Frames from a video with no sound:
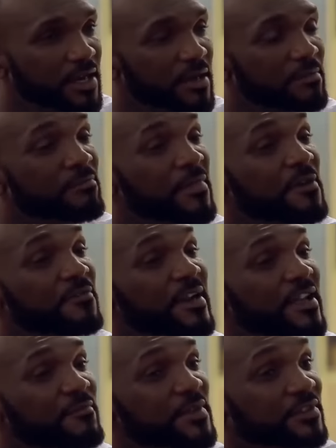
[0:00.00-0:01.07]
My friend gave me
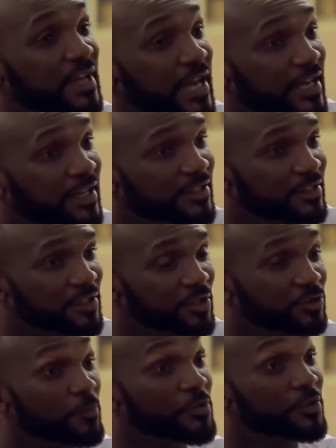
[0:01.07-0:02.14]
his car to
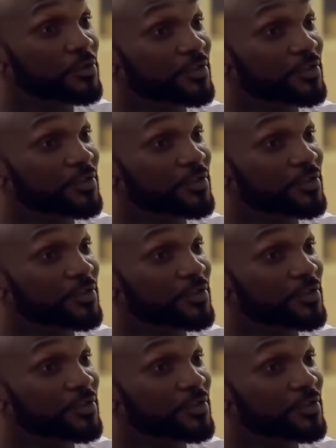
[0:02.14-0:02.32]
pick you to the